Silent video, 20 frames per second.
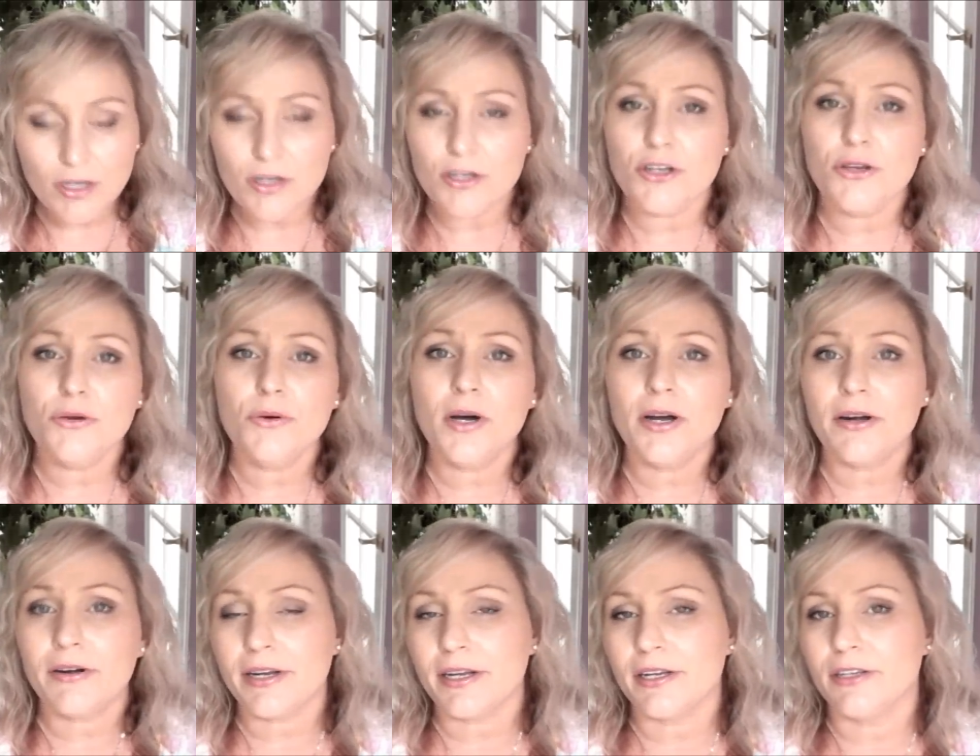you
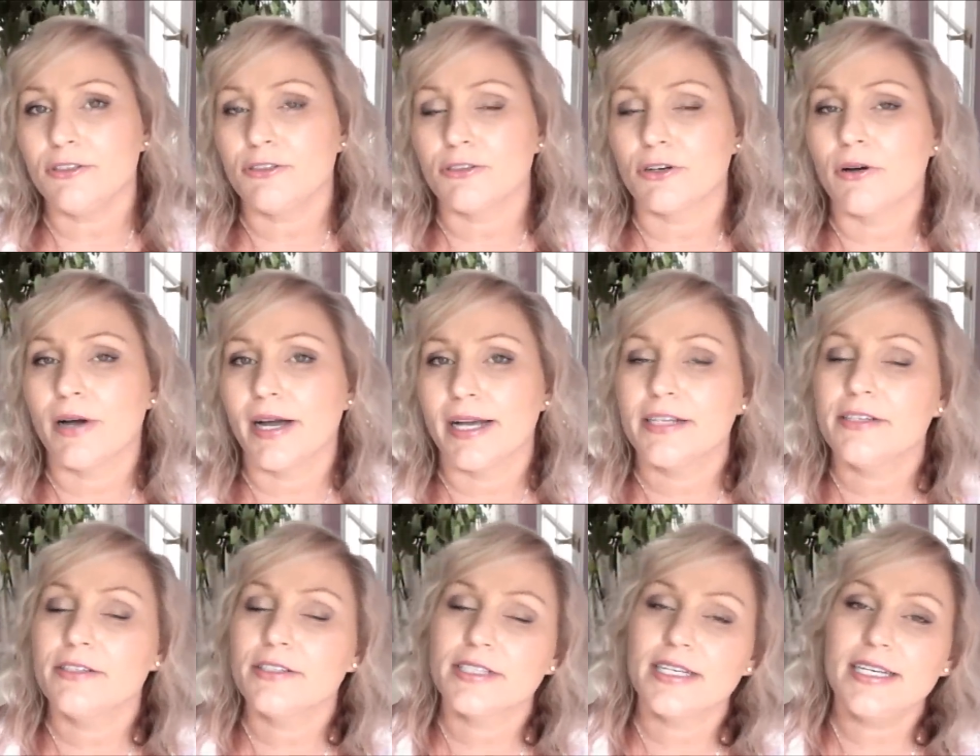are in control how
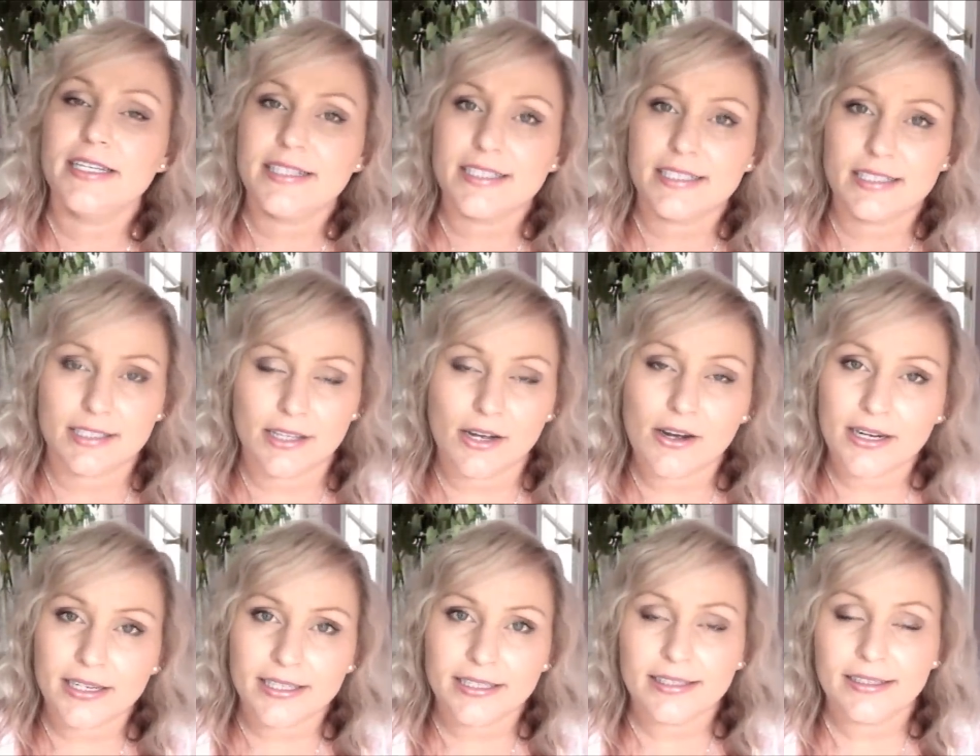you see this
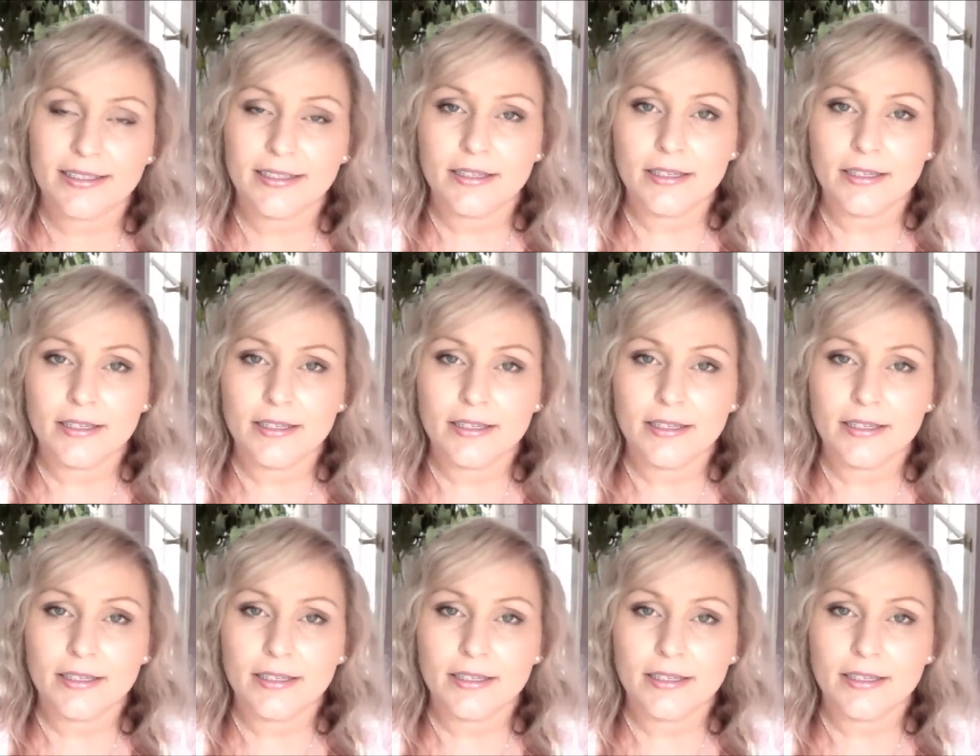sign.